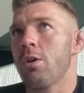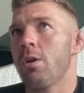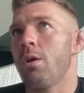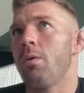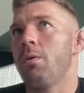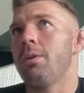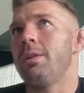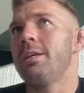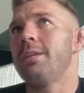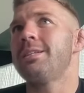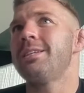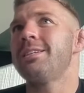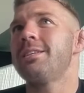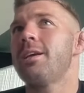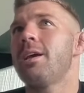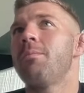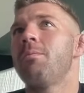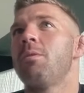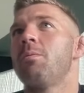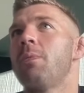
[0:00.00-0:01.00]
This
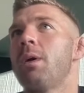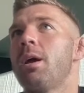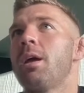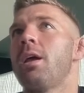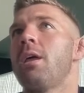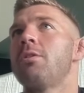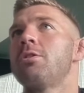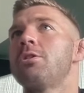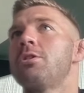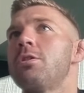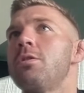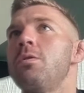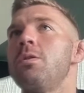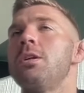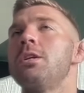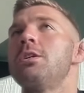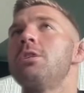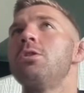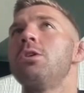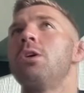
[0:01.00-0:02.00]
is MMA. As
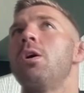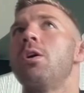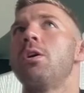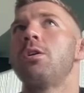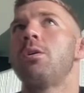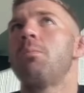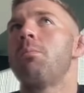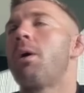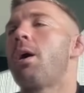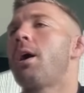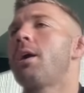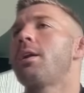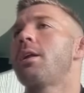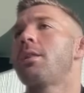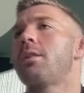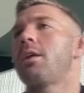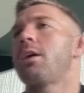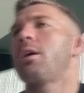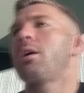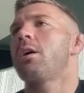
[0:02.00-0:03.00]
soon as you go in your mind
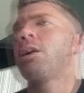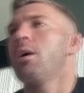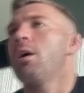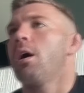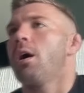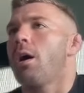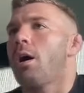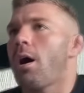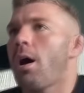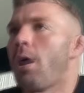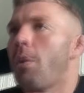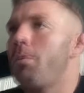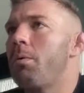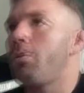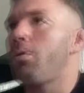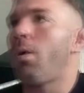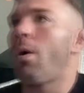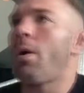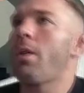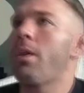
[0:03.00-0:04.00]
and think, I
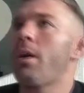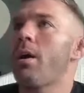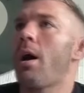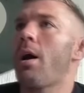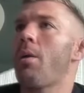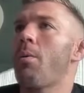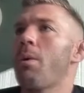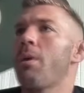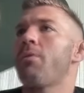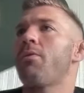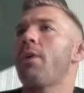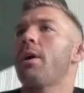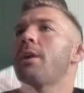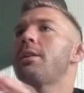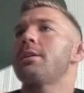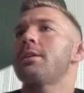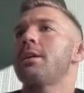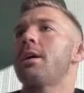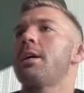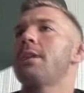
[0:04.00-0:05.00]
don't want to
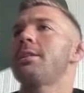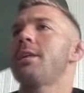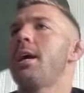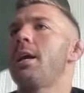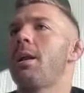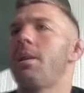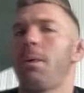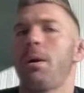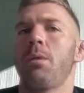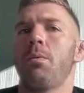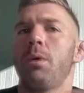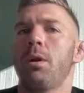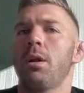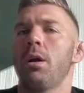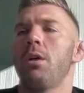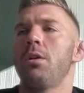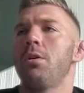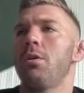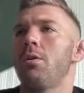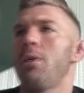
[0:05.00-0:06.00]
fight this guy stand up. I don't want to
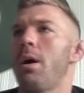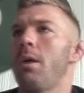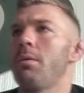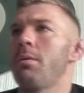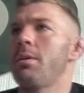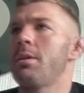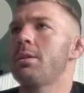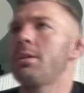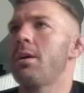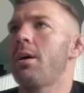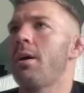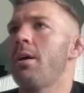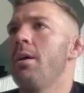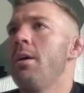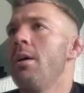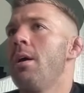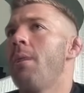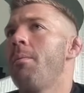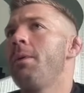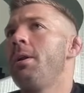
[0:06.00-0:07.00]
go to the ground with this guy. I
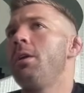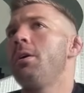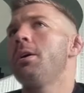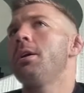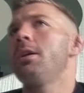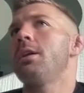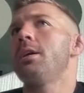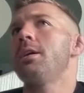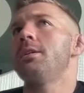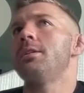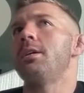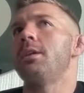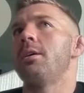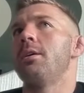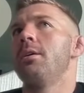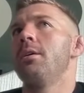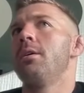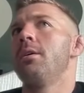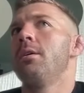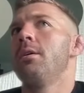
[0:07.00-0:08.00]
mean, look at Izzy.
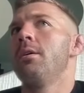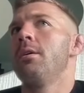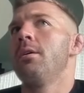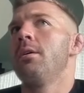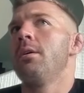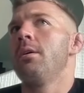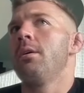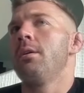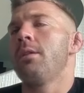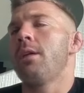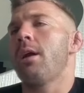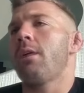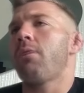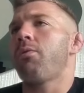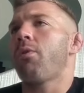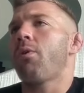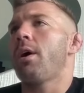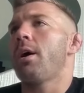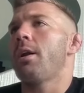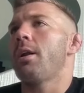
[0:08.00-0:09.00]
That
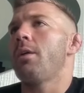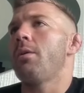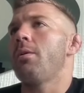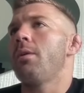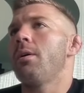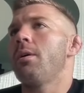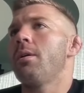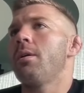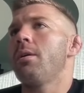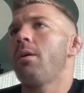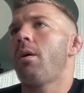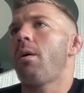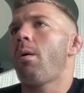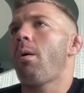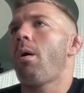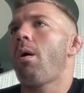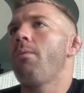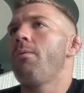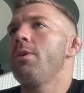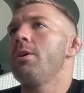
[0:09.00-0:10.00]
fight, the
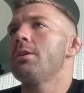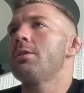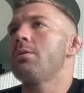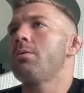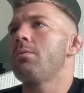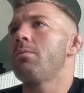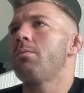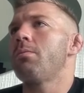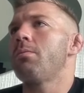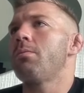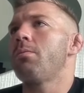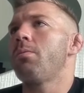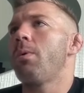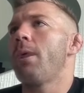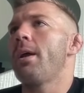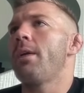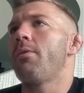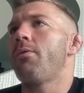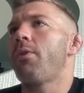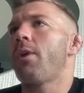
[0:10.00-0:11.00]
obvious
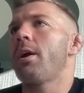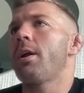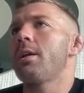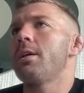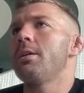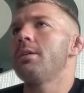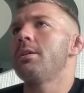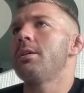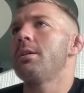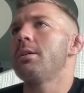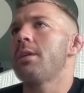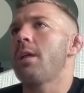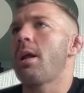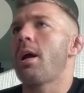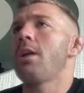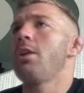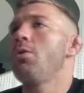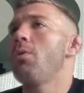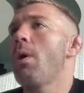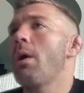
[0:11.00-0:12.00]
way to fight Izzy is, and
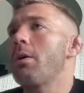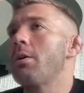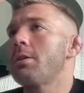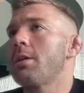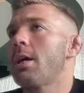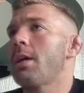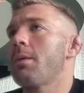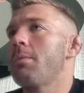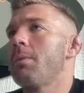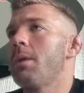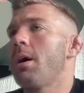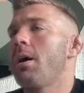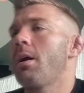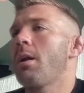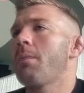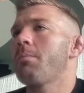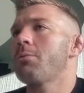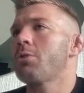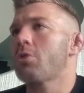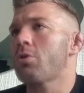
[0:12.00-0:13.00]
I knew I could take him
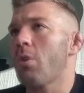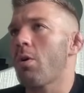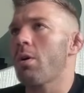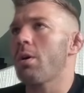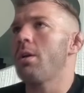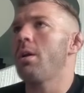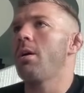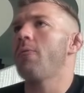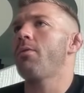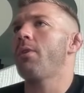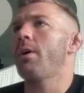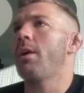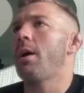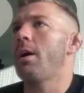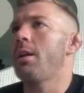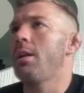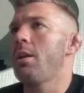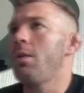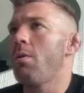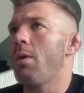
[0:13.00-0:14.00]
down. I'm strong enough, and
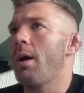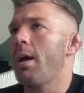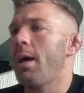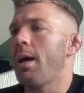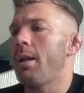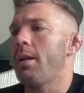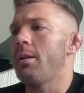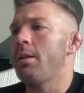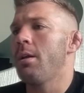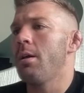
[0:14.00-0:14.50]
I knew I had